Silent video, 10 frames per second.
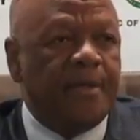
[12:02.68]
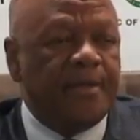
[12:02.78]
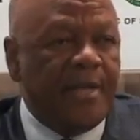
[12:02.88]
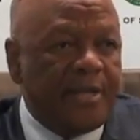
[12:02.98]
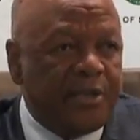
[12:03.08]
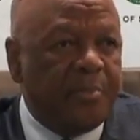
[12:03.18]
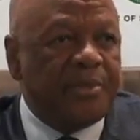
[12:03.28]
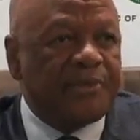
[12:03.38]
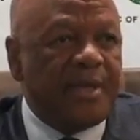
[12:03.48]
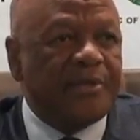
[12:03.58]
The NDP
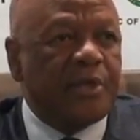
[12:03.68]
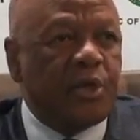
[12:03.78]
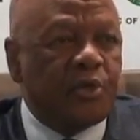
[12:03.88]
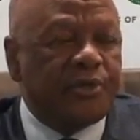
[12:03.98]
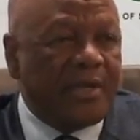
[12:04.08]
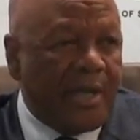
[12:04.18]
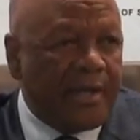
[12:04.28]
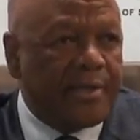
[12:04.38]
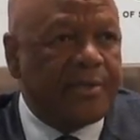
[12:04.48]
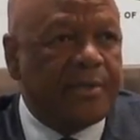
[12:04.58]
sets a growth
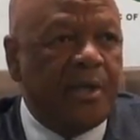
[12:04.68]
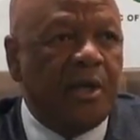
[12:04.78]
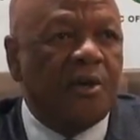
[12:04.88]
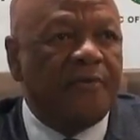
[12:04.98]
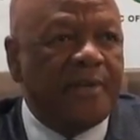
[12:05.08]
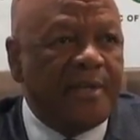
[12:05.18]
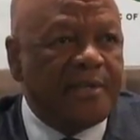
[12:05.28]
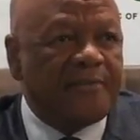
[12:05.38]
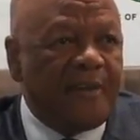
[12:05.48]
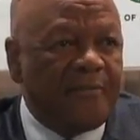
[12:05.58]
target of at
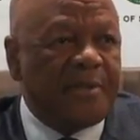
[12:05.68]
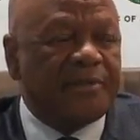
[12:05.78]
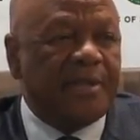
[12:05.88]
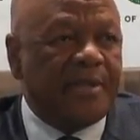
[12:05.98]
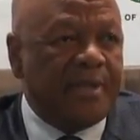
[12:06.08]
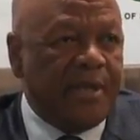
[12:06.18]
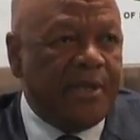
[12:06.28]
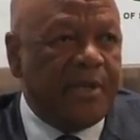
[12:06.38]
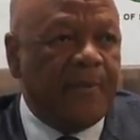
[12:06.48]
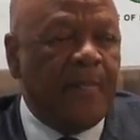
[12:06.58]
least 5% a
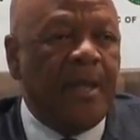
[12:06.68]
year